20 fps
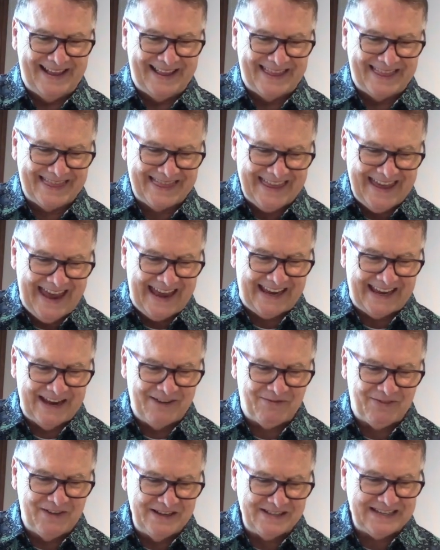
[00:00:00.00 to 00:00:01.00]
Think,
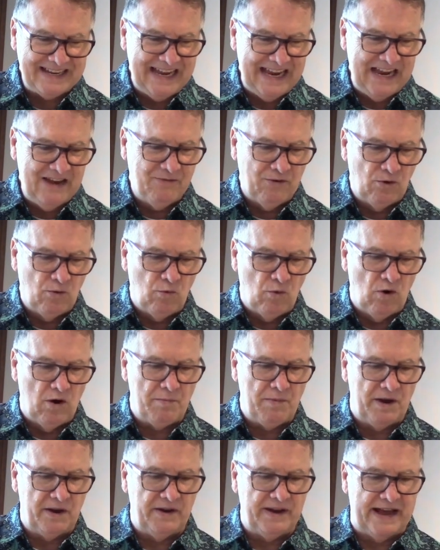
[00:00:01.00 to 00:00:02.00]
if this evil
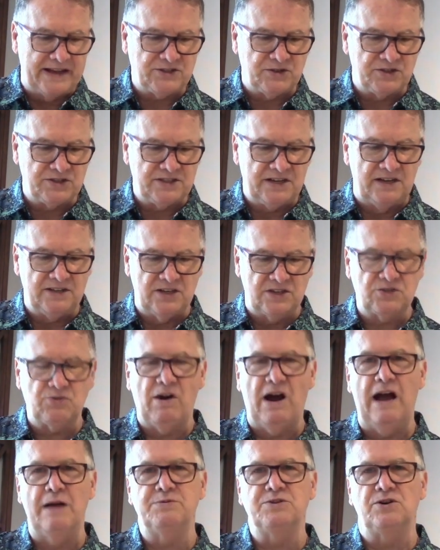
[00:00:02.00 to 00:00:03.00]
woman, as her son
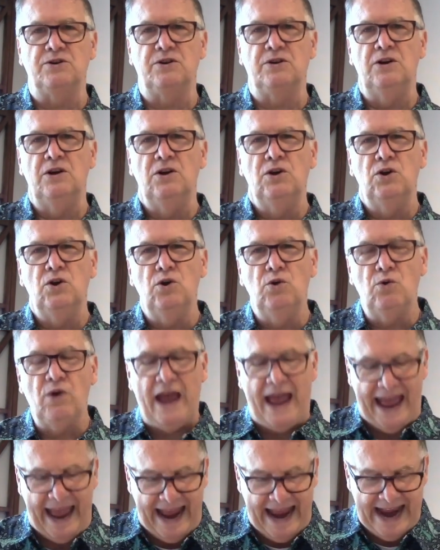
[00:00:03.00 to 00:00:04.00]
describes her, who
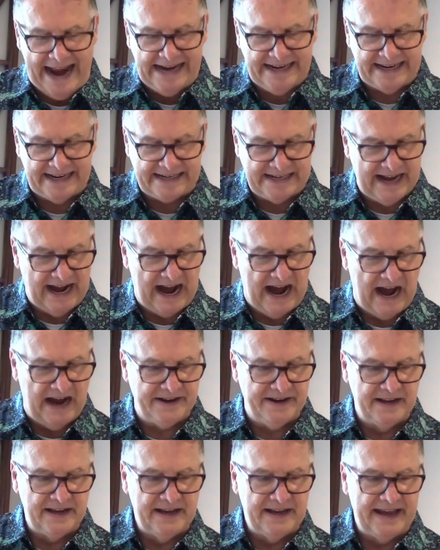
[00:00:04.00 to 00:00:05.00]
hated
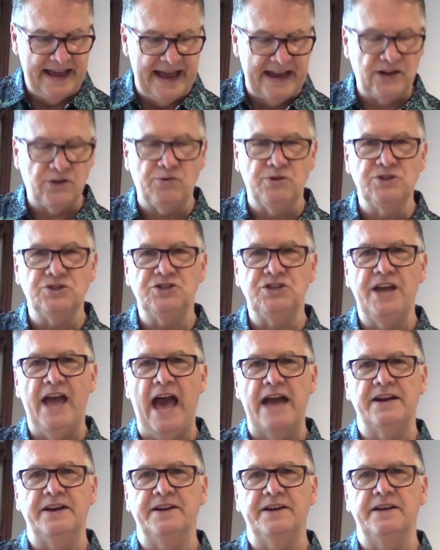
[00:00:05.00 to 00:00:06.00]
God and
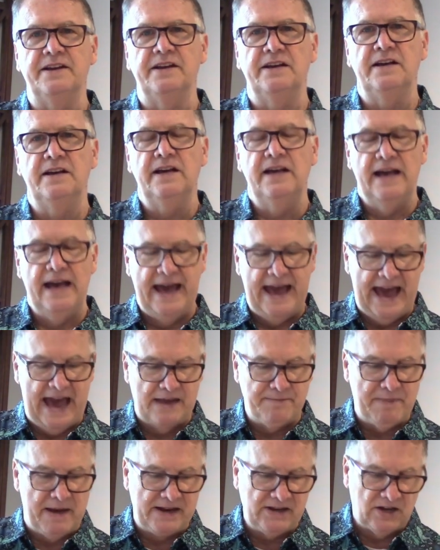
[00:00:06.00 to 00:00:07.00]
Christianity,
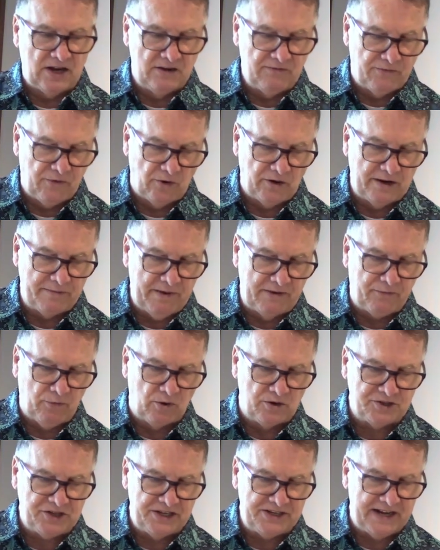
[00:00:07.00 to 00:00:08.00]
had been converted
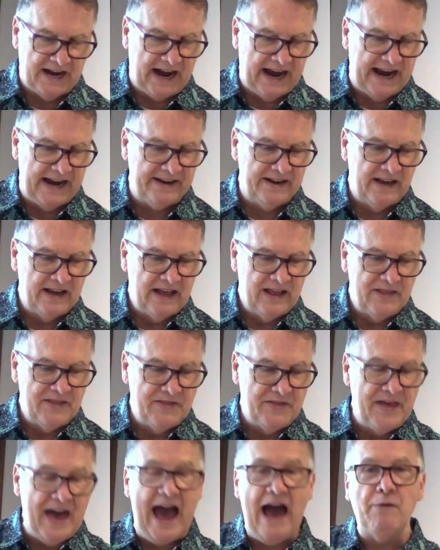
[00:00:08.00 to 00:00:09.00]
before she died,
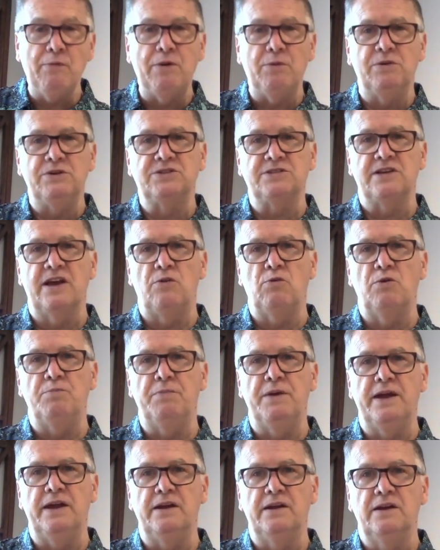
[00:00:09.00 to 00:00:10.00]
that we would say would
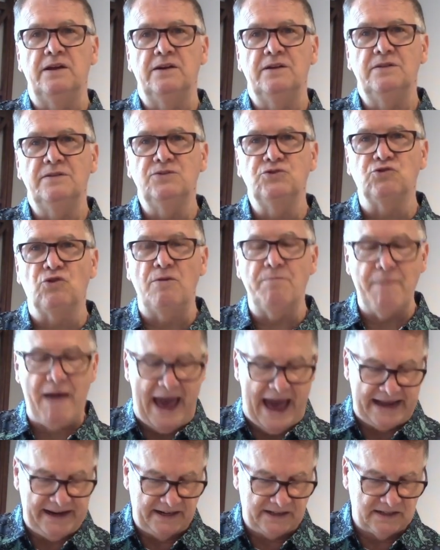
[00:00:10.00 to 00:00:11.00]
be
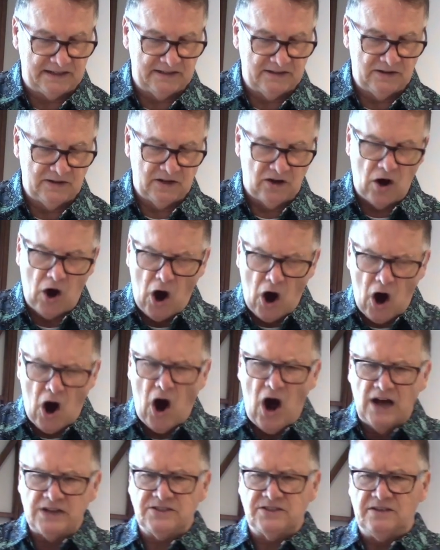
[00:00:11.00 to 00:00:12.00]
dramatic,
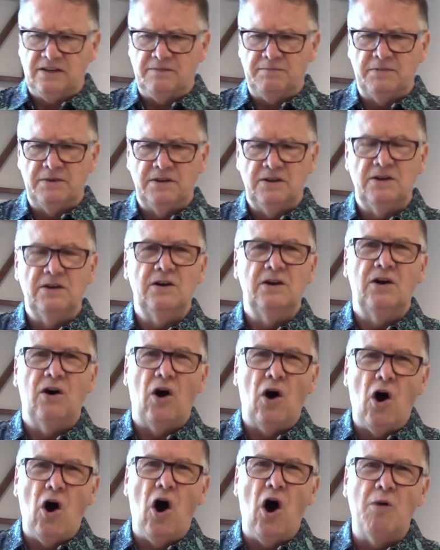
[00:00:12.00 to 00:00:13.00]
awesome,
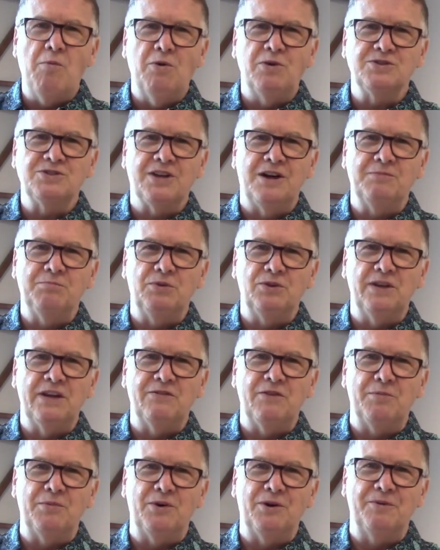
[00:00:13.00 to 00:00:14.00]
almost
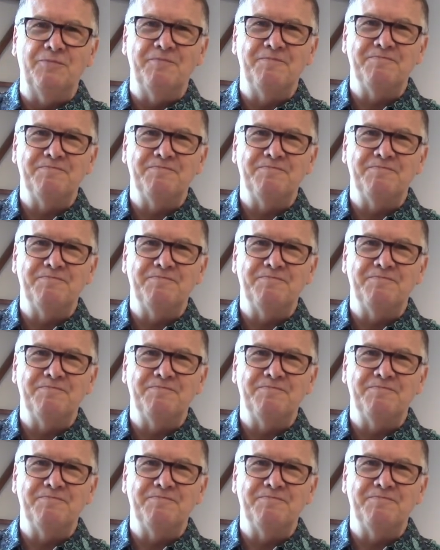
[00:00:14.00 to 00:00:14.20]
unbelievable.